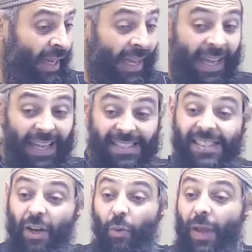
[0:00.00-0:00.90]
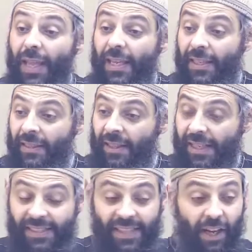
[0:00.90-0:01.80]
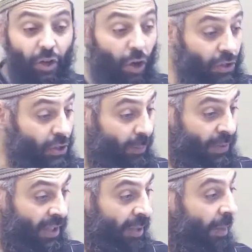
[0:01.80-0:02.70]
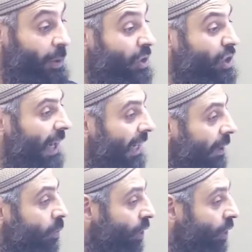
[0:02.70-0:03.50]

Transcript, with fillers: Is there a way? Is there a concept by which I get